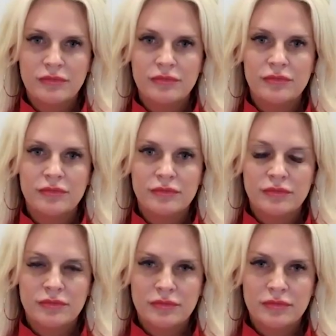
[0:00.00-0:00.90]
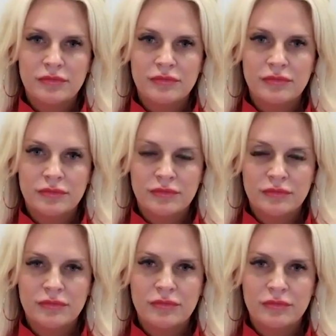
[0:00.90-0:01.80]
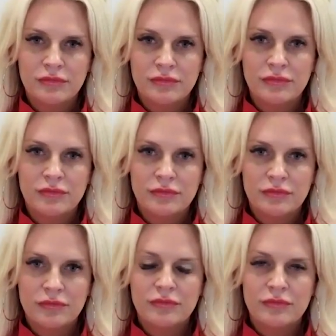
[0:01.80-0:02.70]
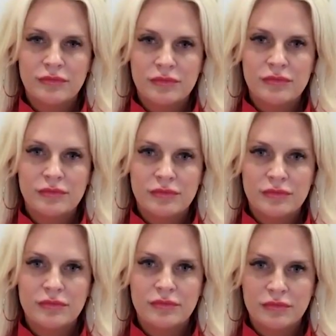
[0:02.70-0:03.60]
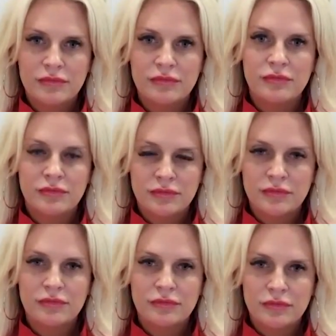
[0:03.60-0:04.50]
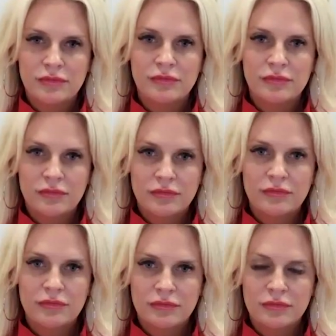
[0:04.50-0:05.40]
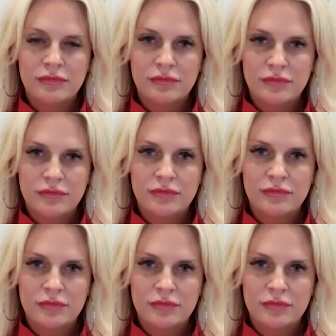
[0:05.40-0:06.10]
The person shown says nothing.